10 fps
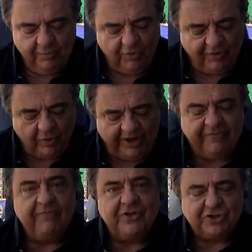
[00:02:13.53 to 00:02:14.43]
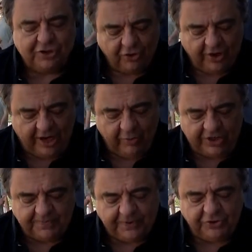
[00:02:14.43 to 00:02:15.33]
Move away from this door, I
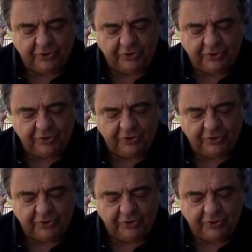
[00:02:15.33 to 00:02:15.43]
whispered